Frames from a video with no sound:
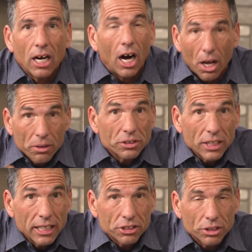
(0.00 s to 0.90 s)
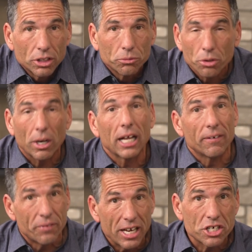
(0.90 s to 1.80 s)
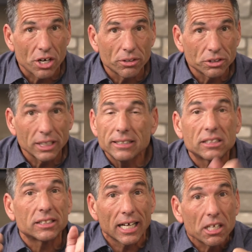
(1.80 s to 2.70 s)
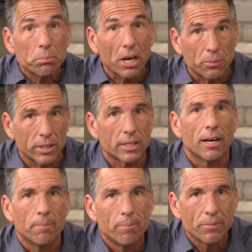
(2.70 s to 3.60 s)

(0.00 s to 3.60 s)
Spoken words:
All those things are worthwhile. And if they share those things, celebrate with them.